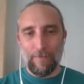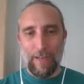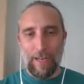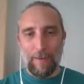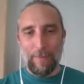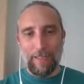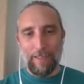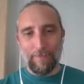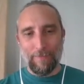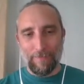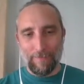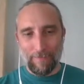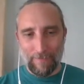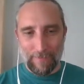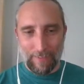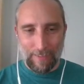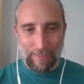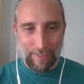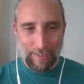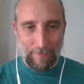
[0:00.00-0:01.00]
Family.
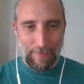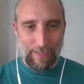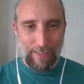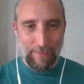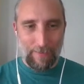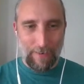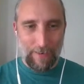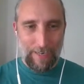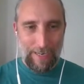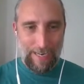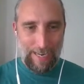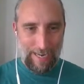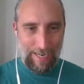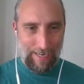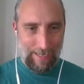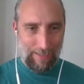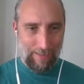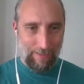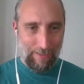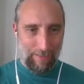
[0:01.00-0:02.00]
Submitted at the very
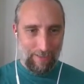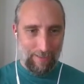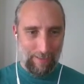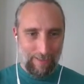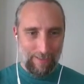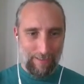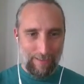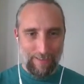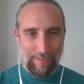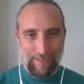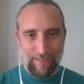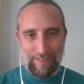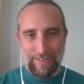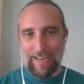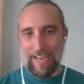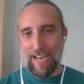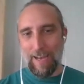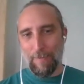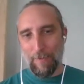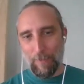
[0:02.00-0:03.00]
end.
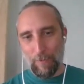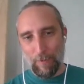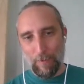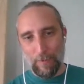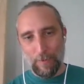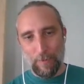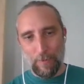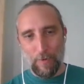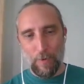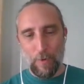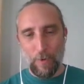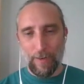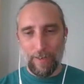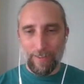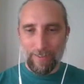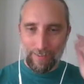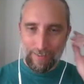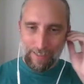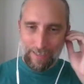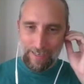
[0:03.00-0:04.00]
Yeah, before it was
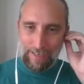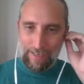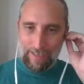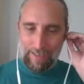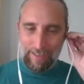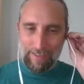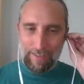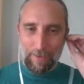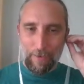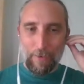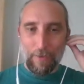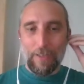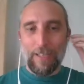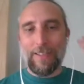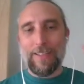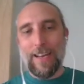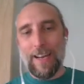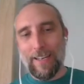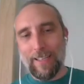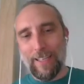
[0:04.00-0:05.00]
recorded. So
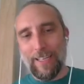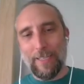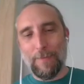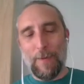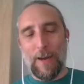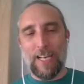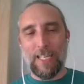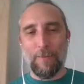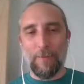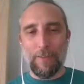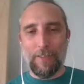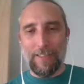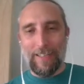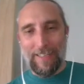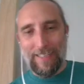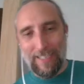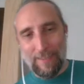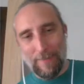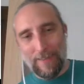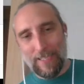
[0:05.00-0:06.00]
technically it's possible to
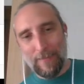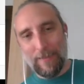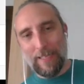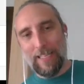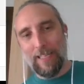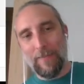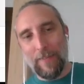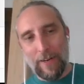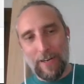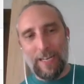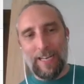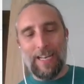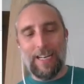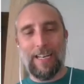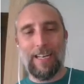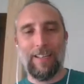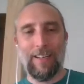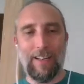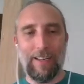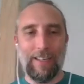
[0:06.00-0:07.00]
like submit something at the very
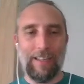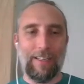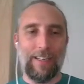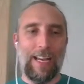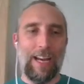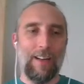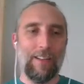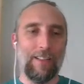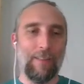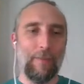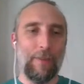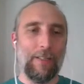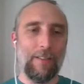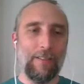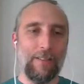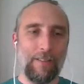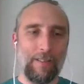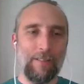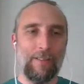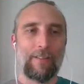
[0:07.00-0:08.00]
end and not get counted
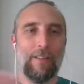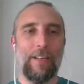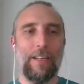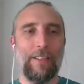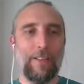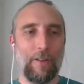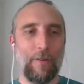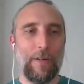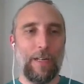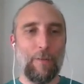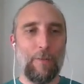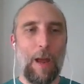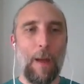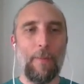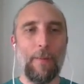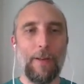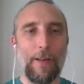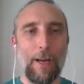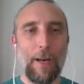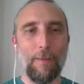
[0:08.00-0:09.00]
because the study's already
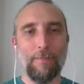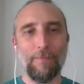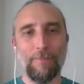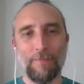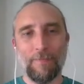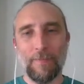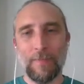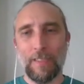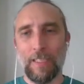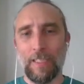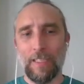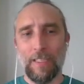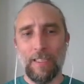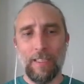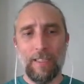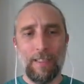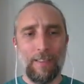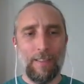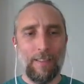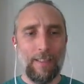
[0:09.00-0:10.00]
wrapping up.
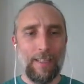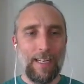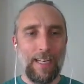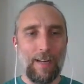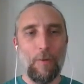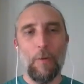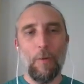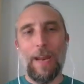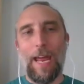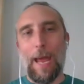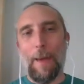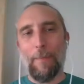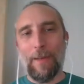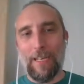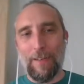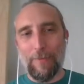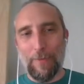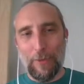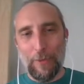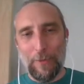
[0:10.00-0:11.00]
Won't
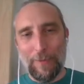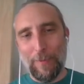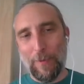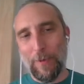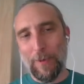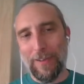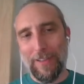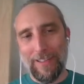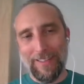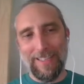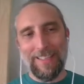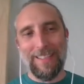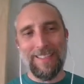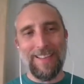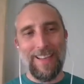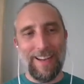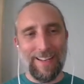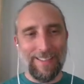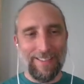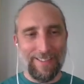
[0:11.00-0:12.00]
happen if you're doing more than 10
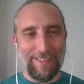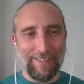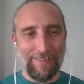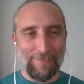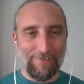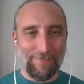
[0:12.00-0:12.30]
seconds.